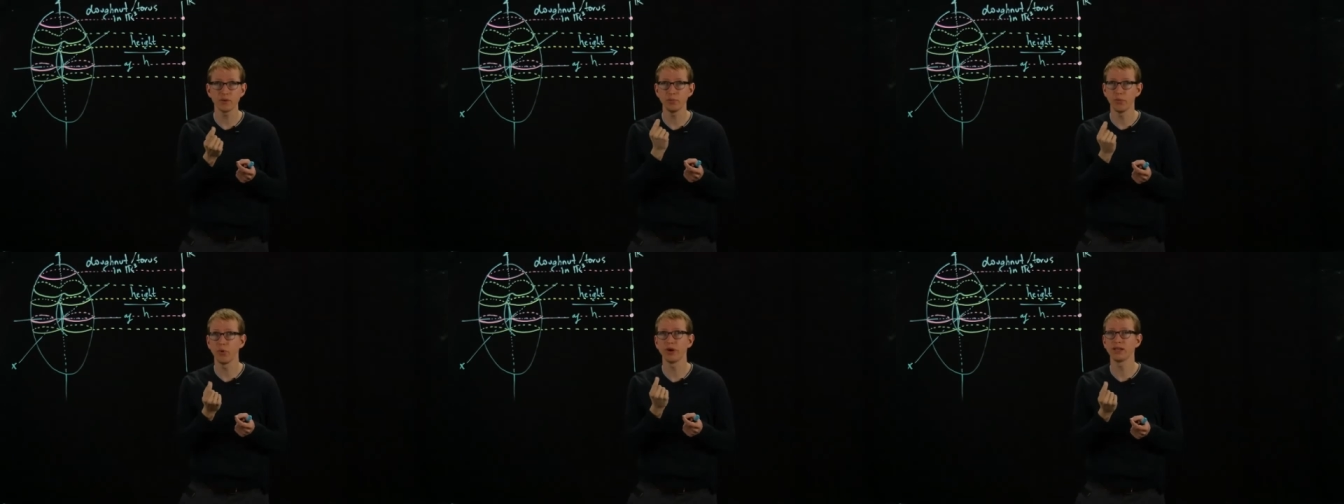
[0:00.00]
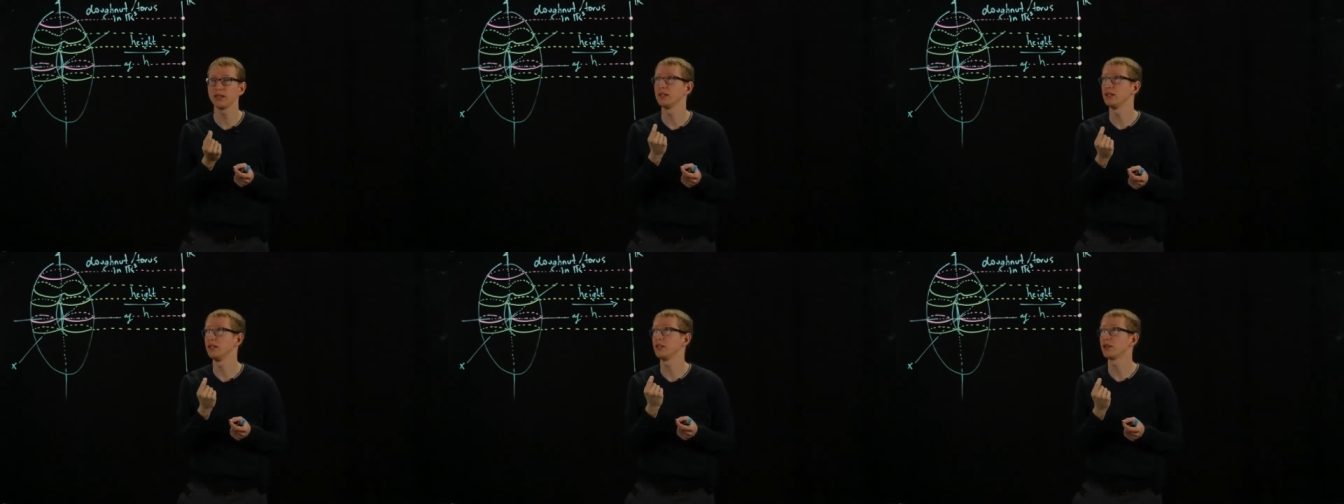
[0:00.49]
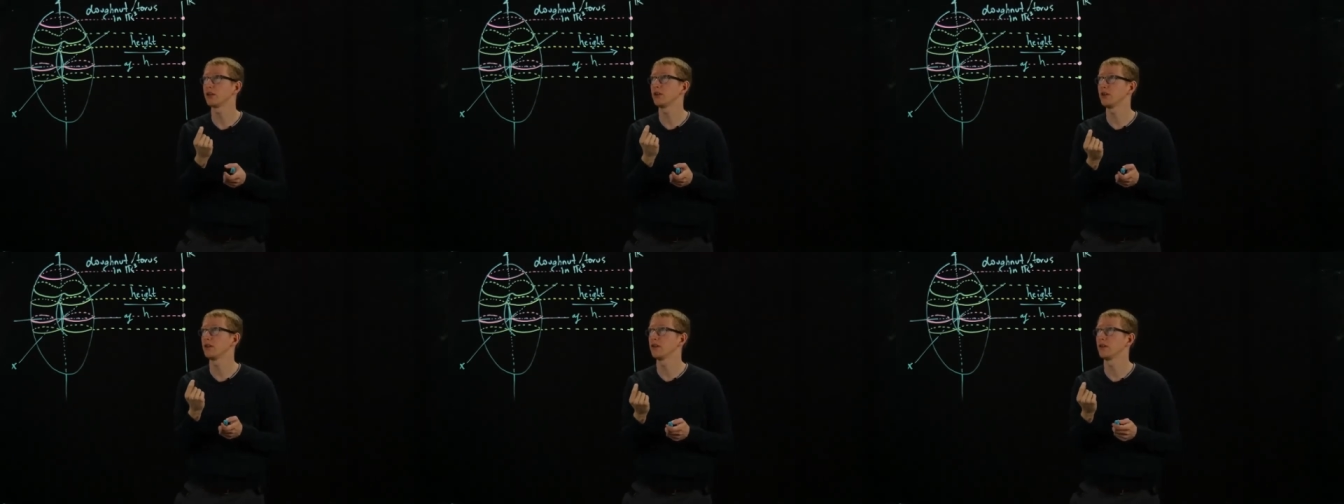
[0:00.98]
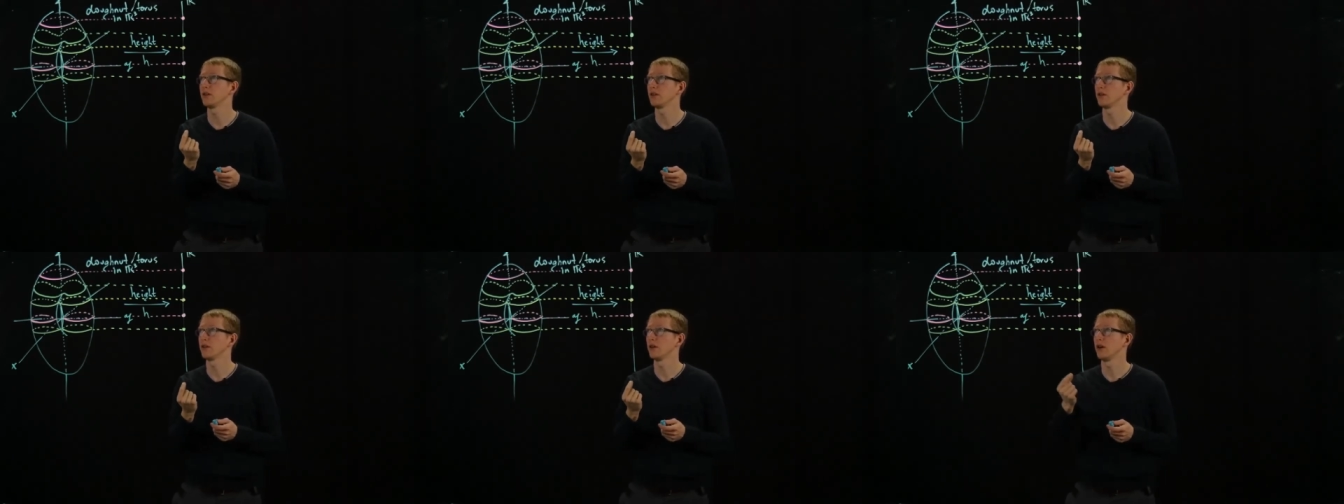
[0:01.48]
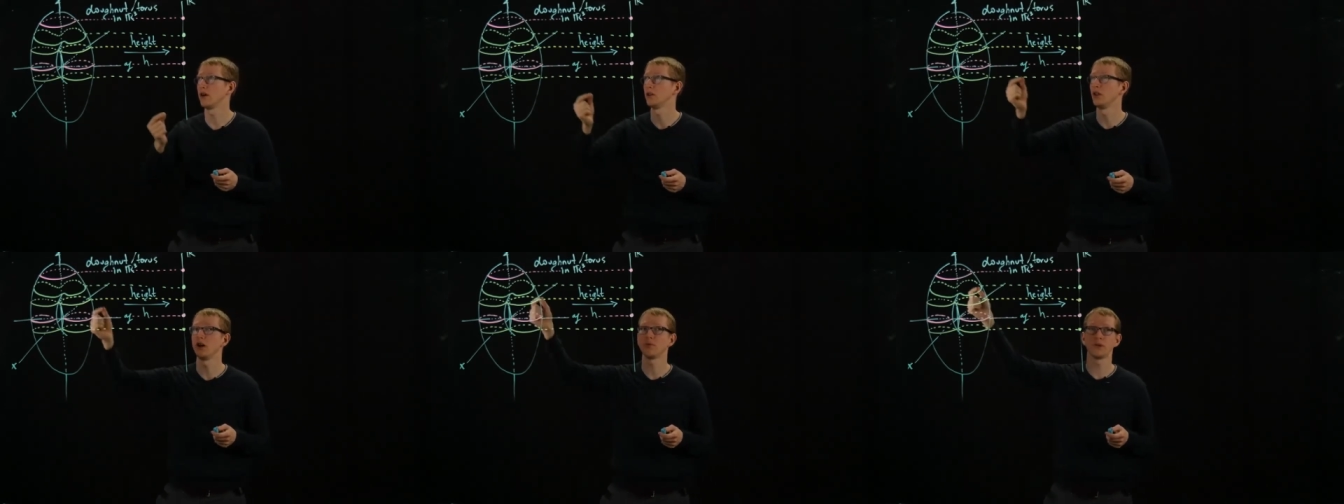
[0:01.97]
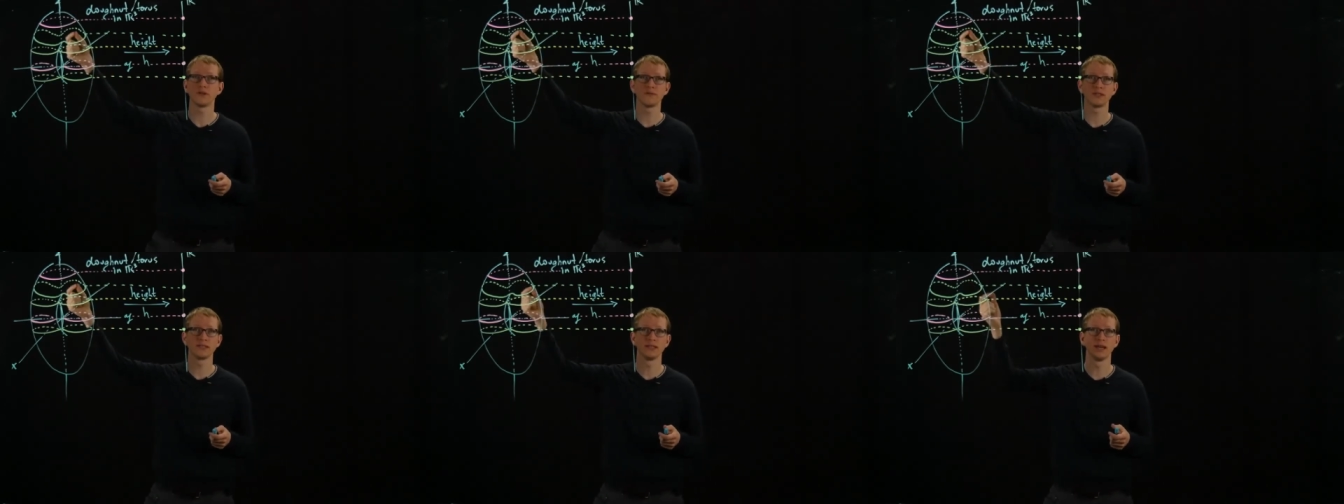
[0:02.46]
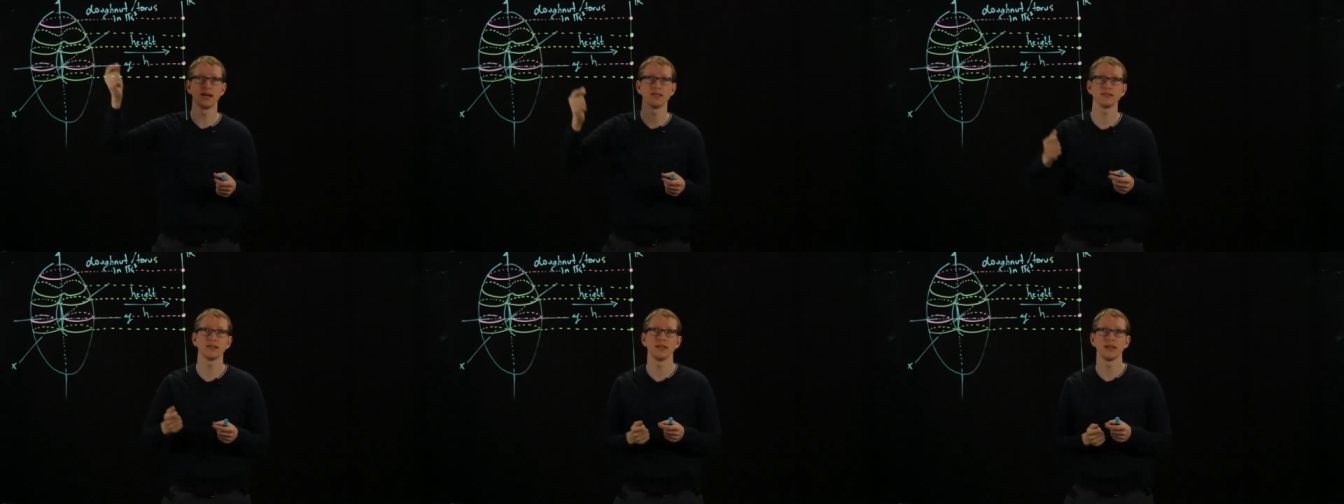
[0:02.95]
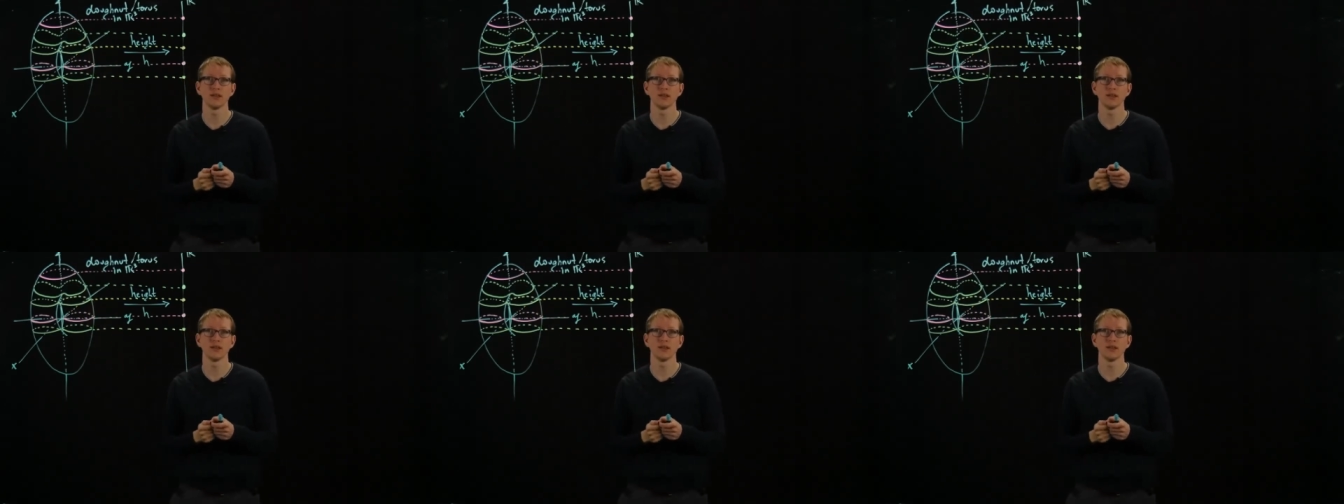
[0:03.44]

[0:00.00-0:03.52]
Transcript: point near along one of these lines,